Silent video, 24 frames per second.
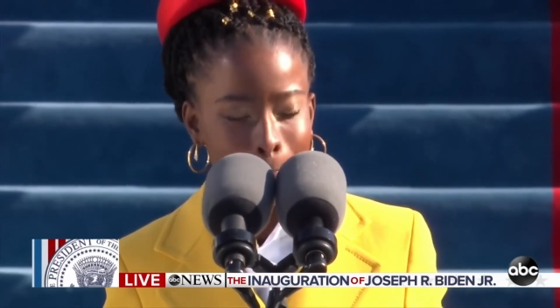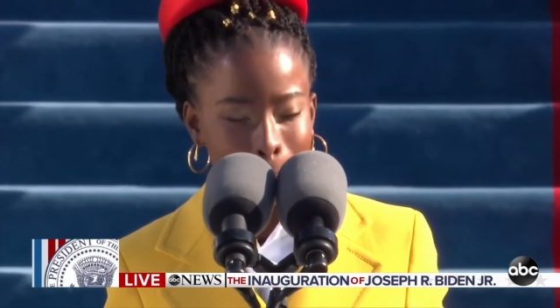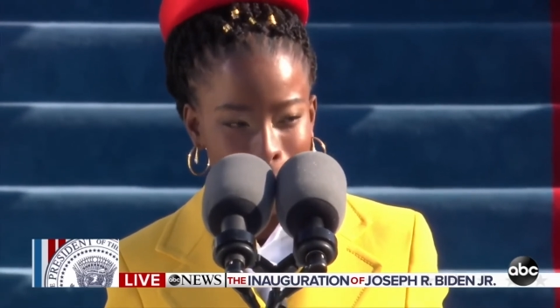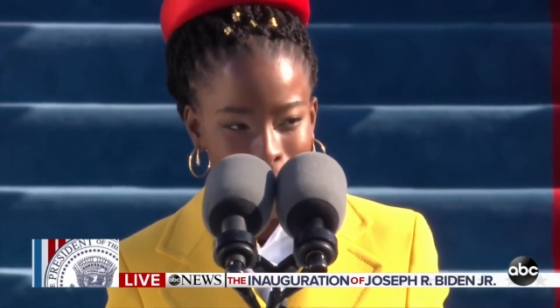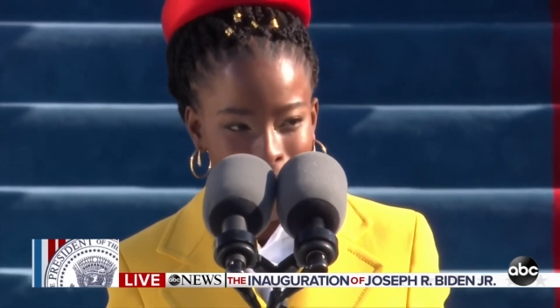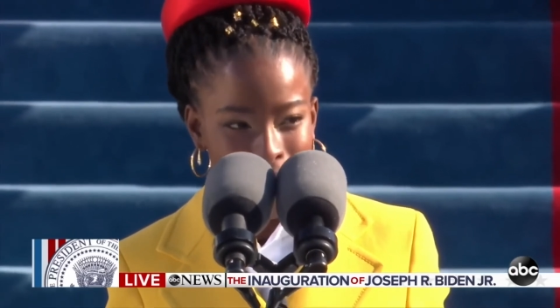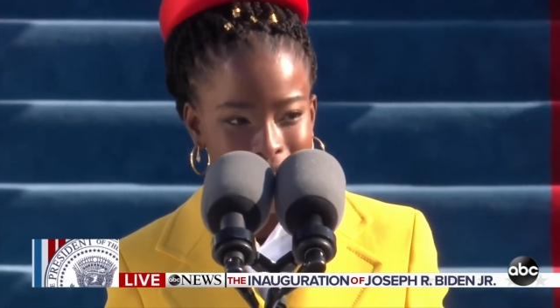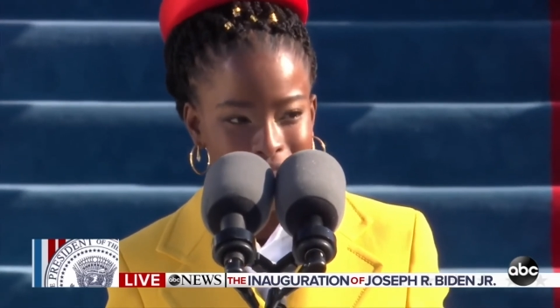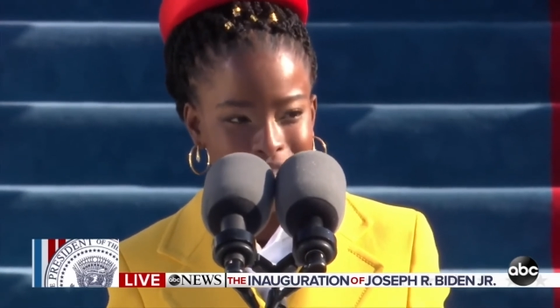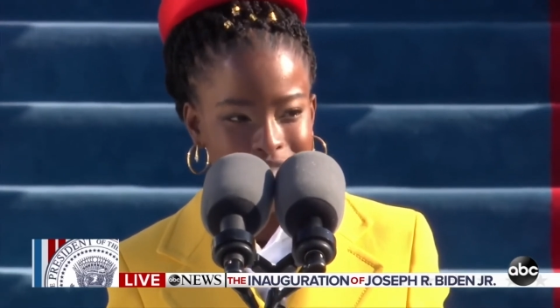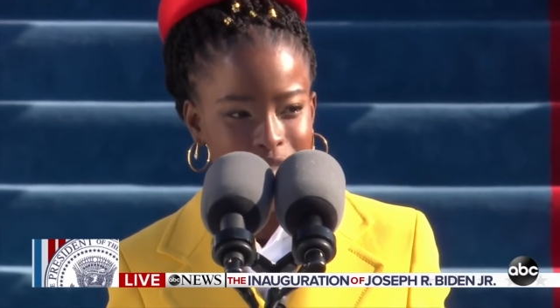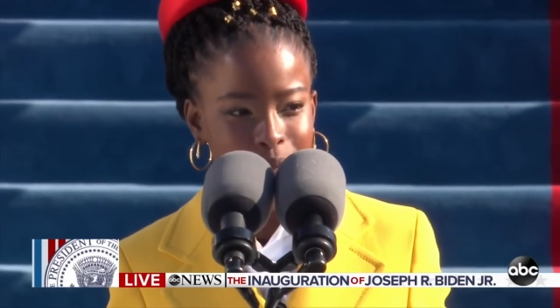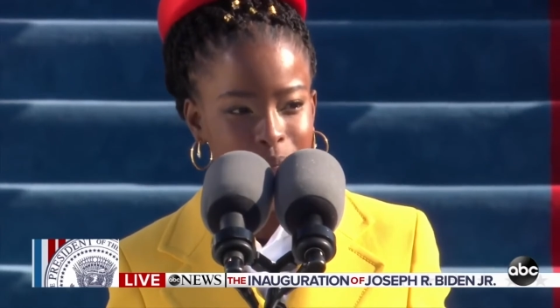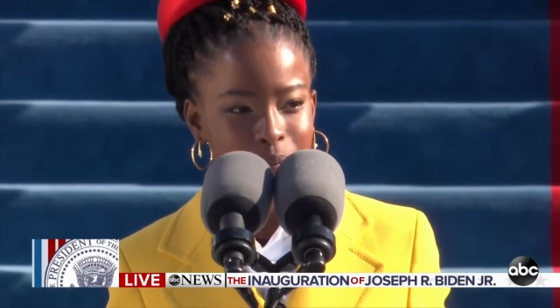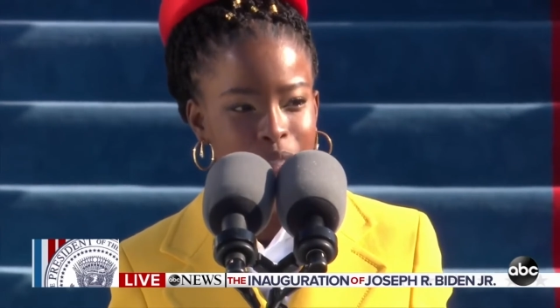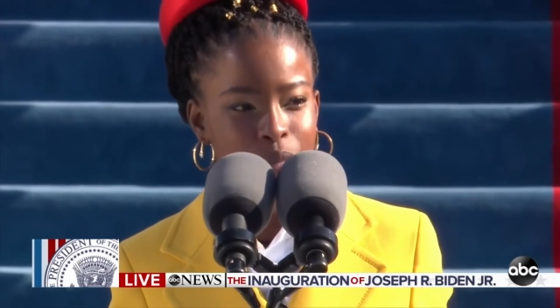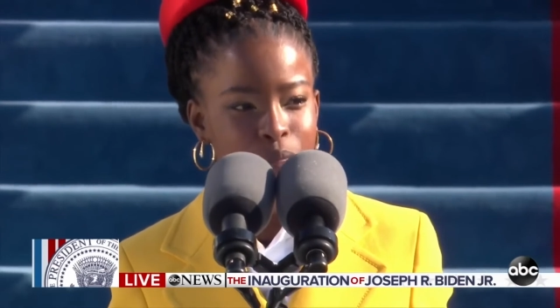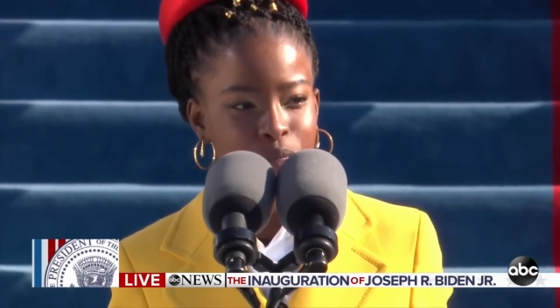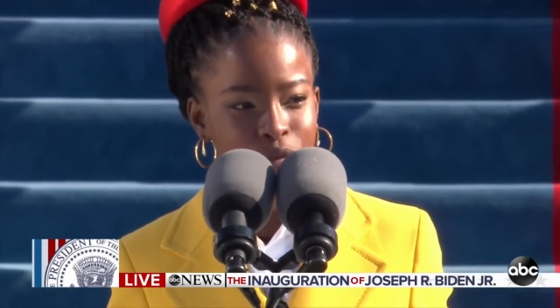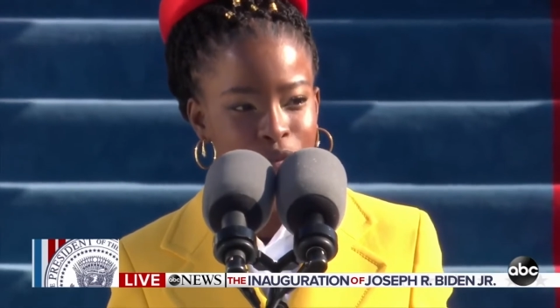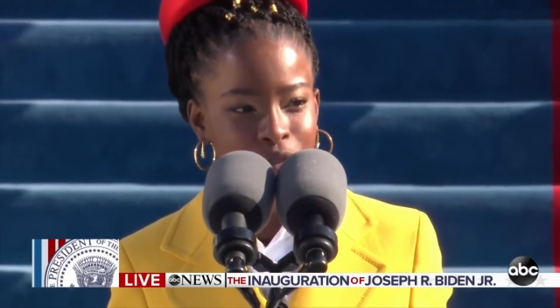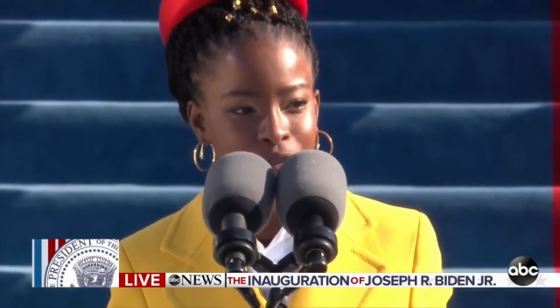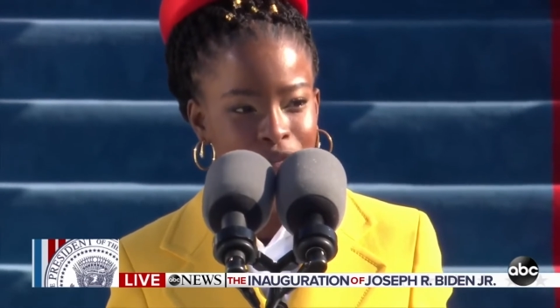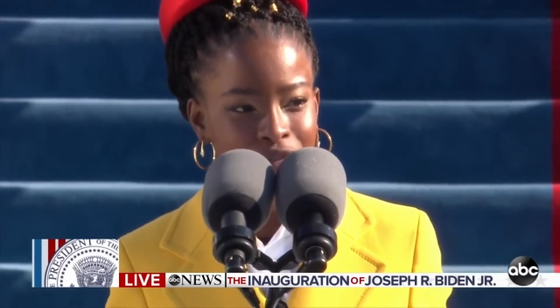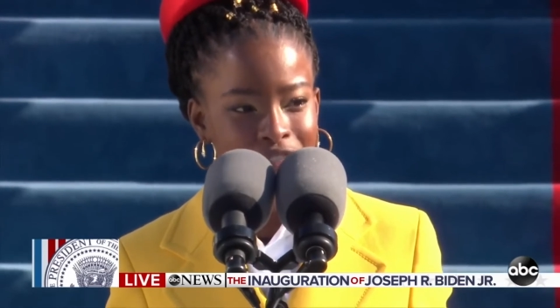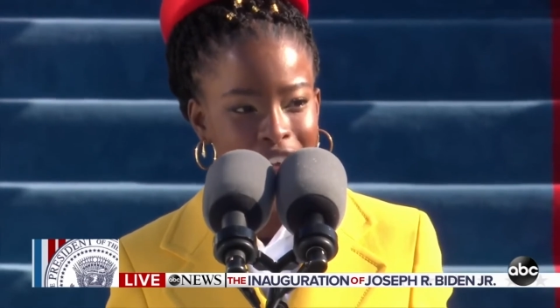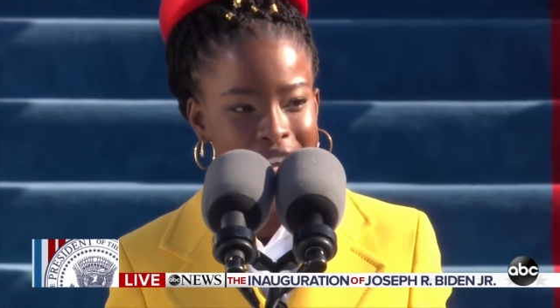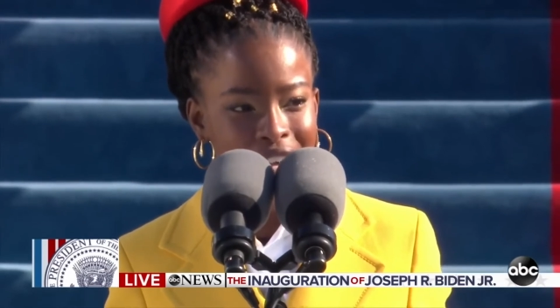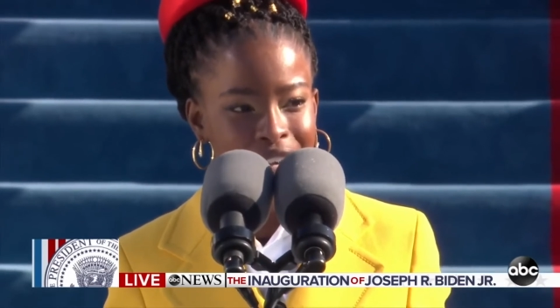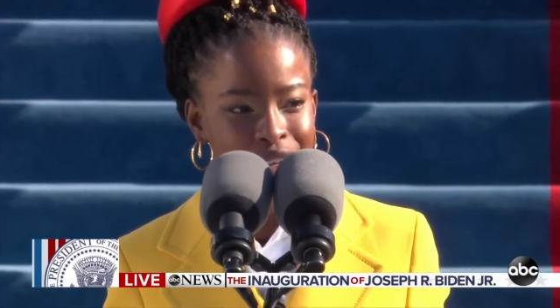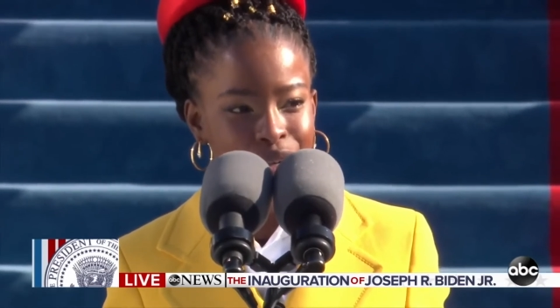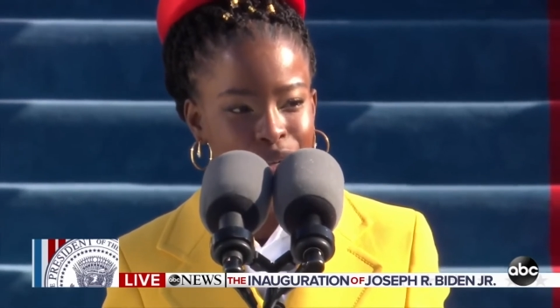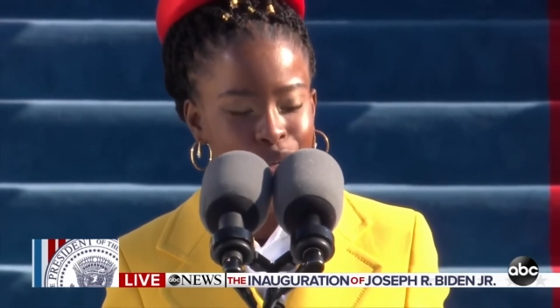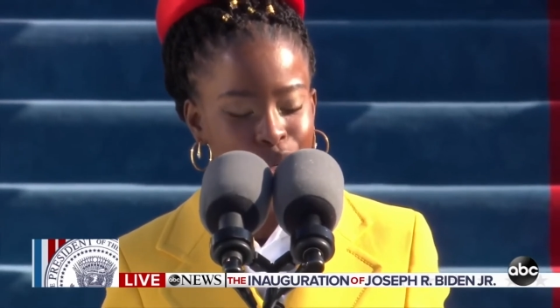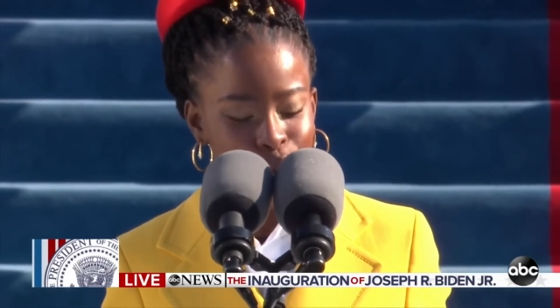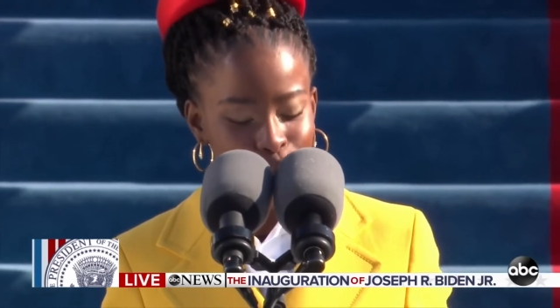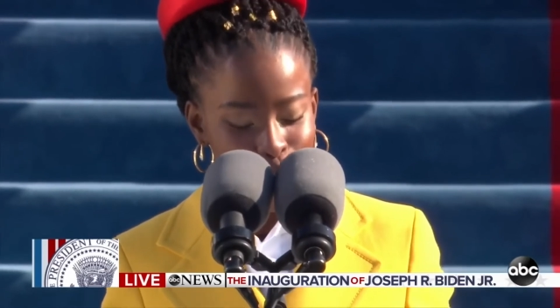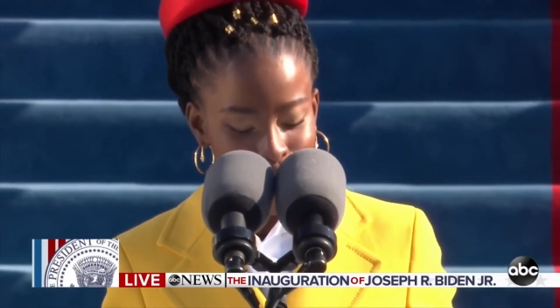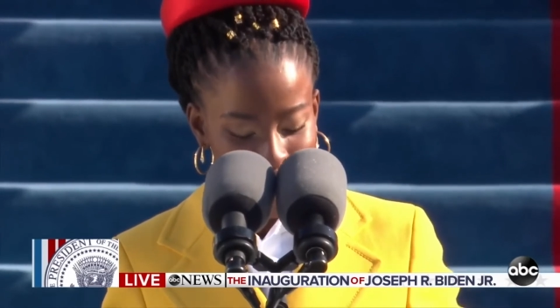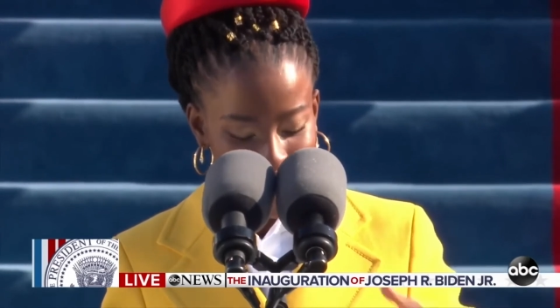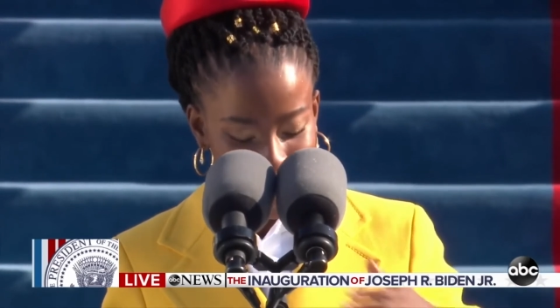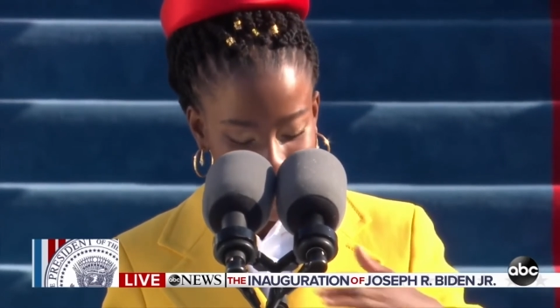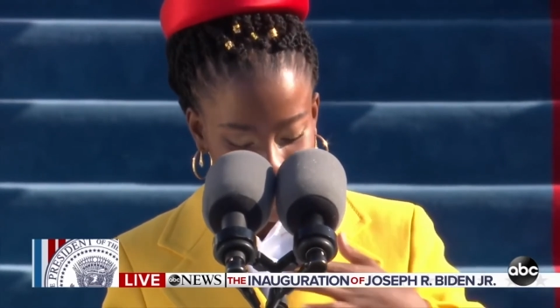possibly prevail